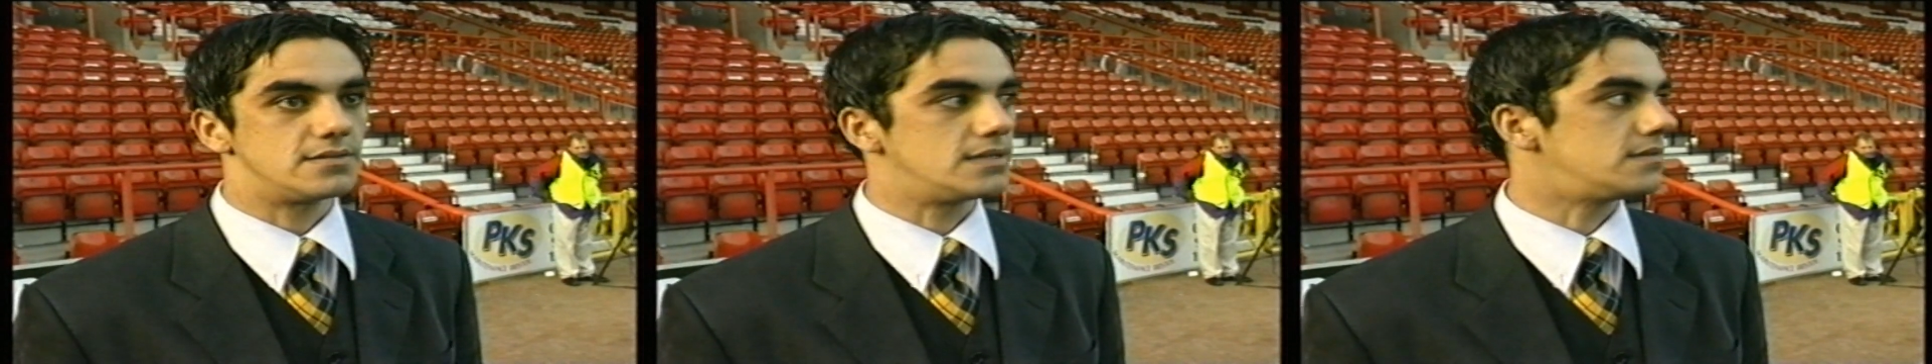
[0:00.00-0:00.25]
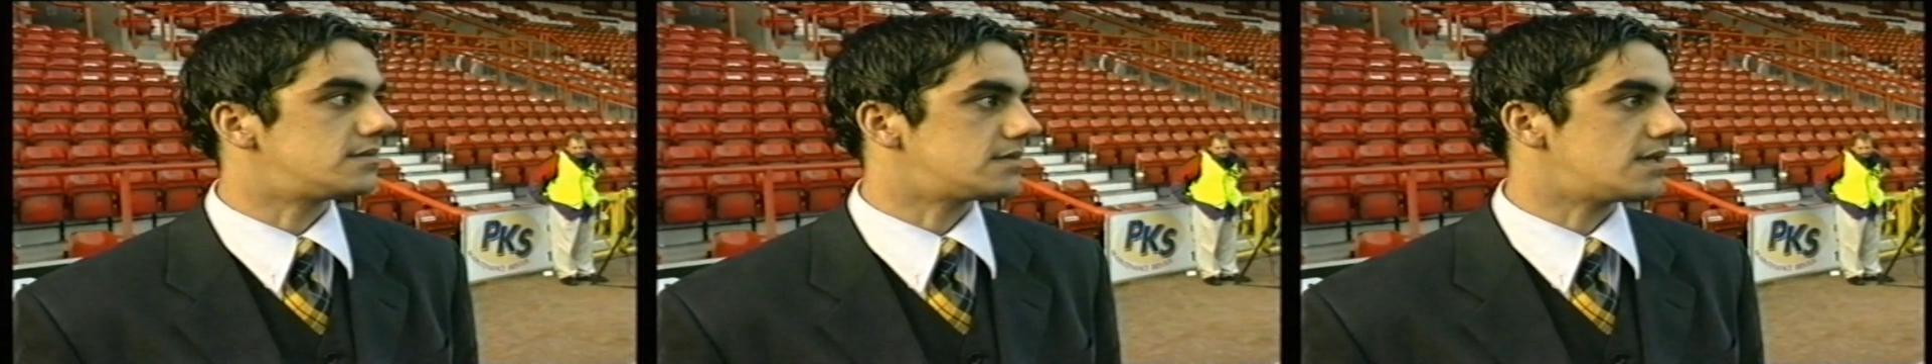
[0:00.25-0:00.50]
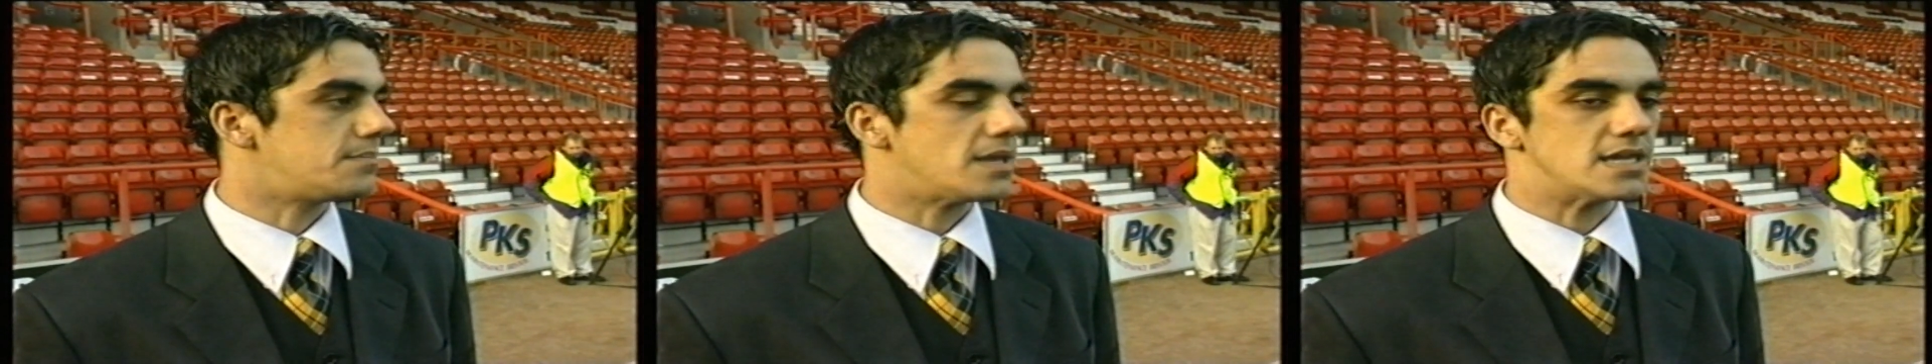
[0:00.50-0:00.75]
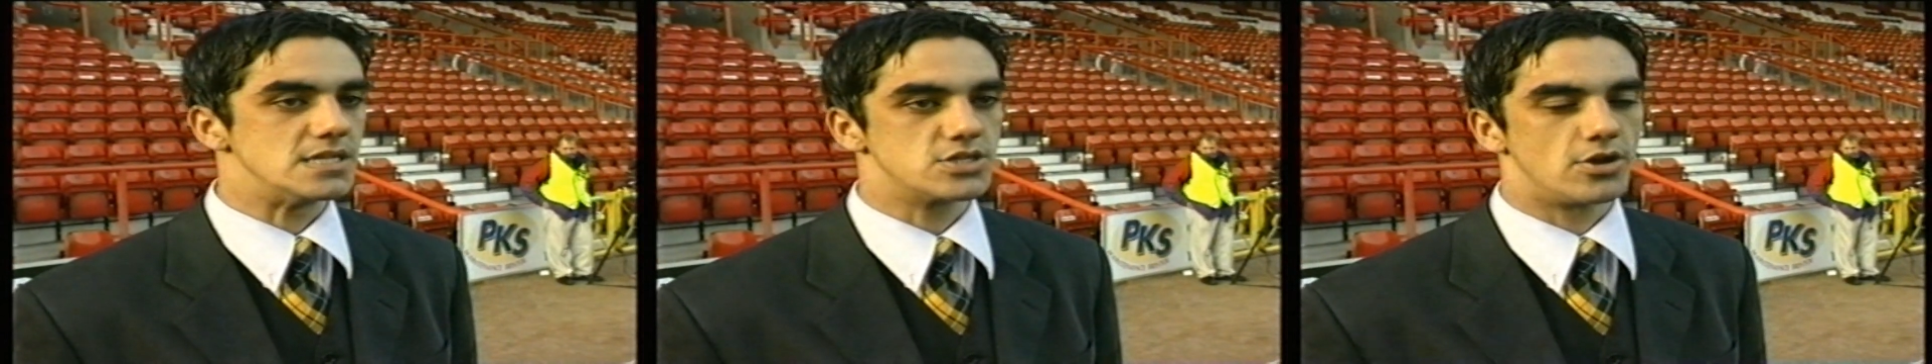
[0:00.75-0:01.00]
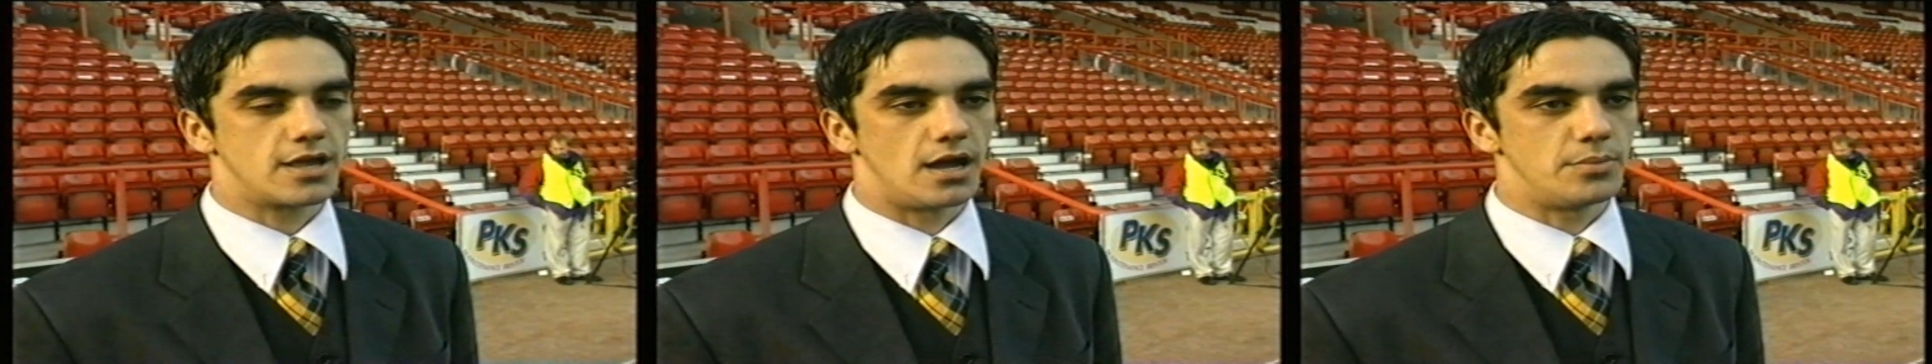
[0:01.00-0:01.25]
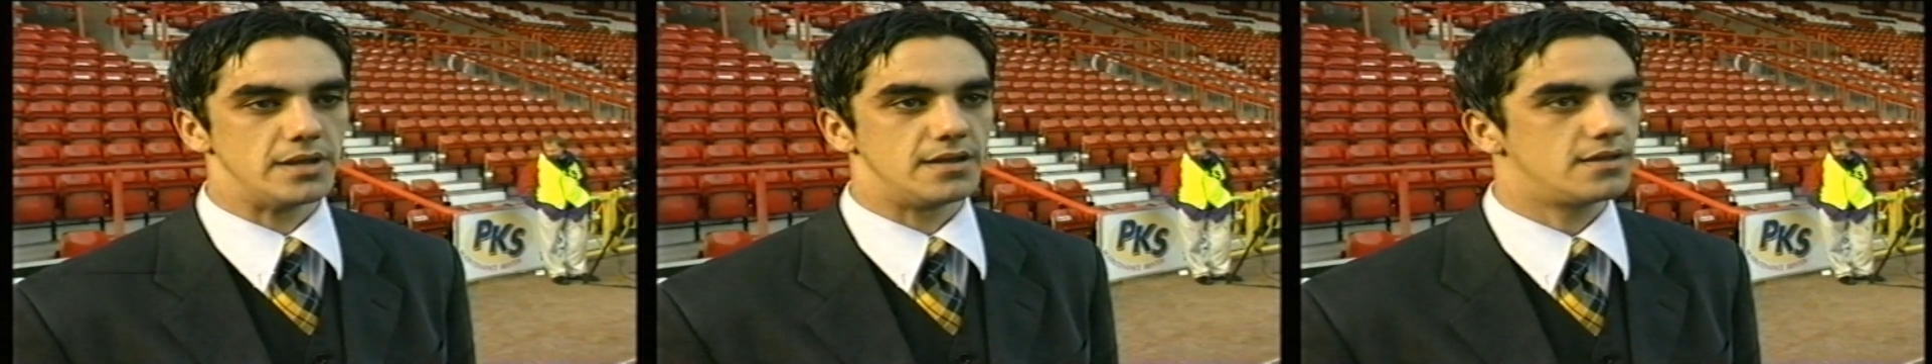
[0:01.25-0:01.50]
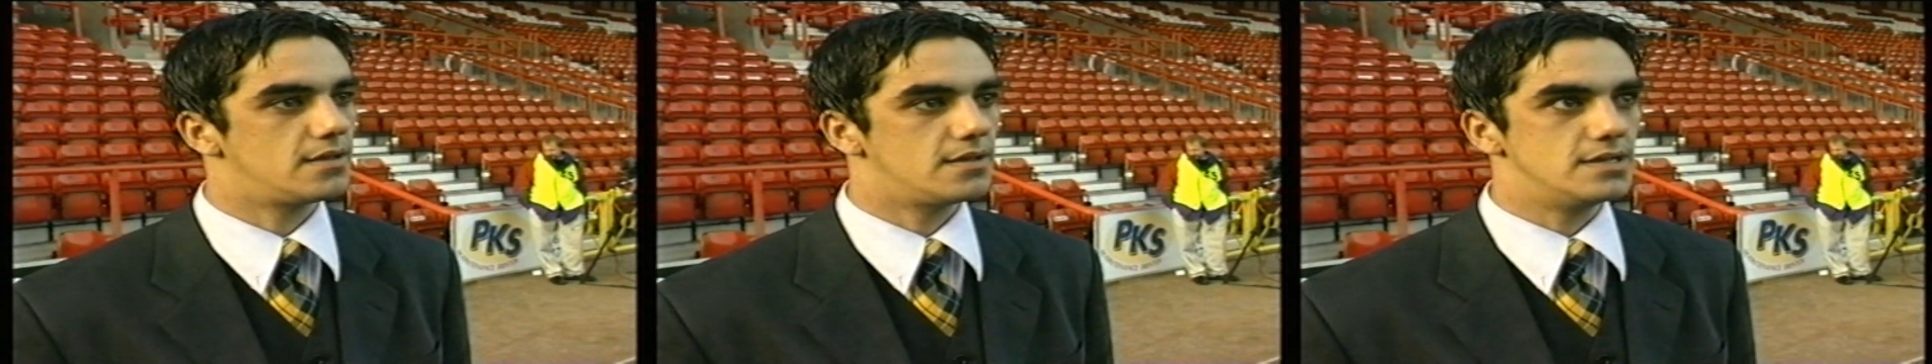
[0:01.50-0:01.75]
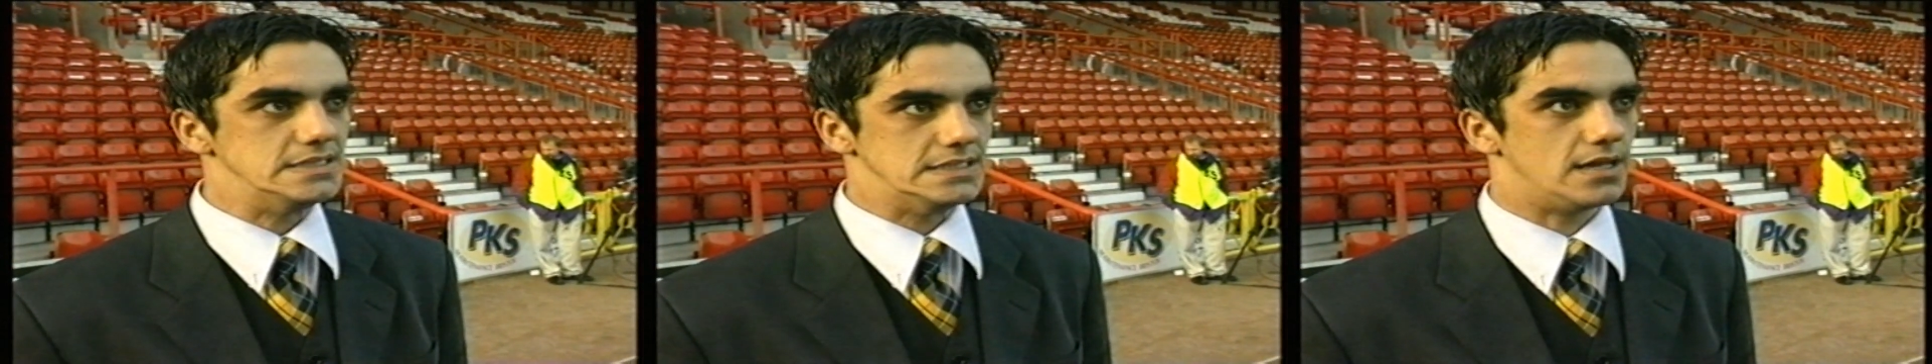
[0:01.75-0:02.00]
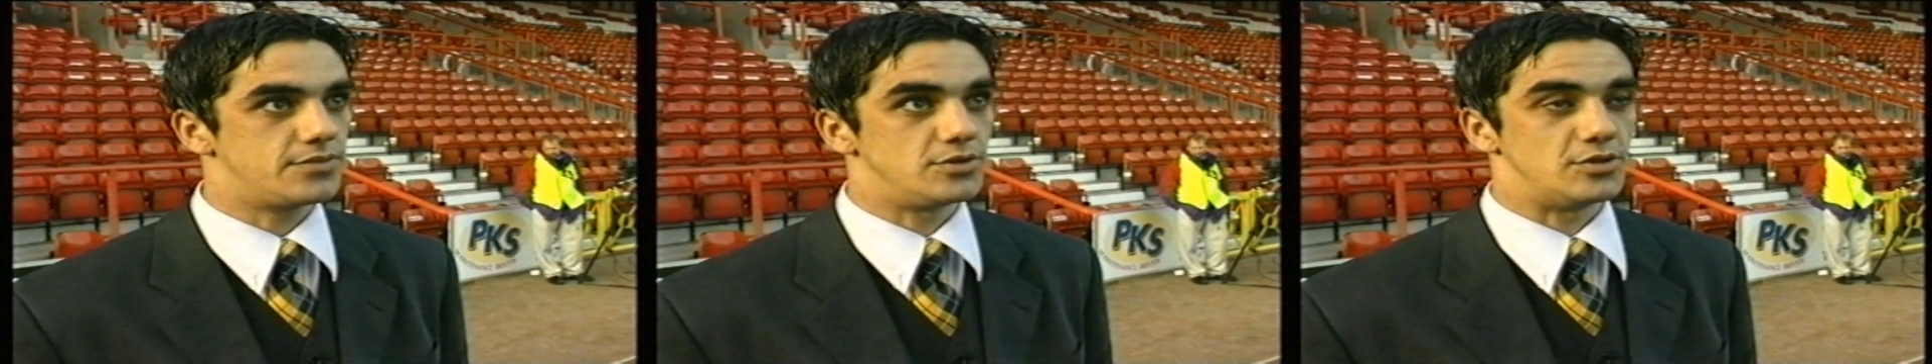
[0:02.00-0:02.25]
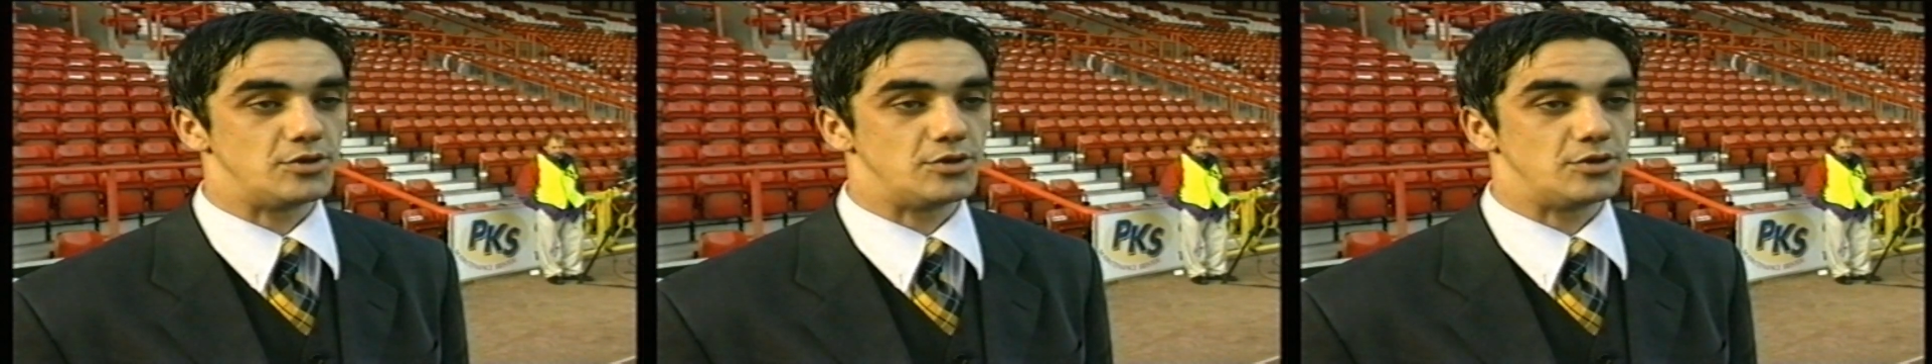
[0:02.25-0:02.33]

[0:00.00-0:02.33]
and uh, Mickey stuck it away, I thought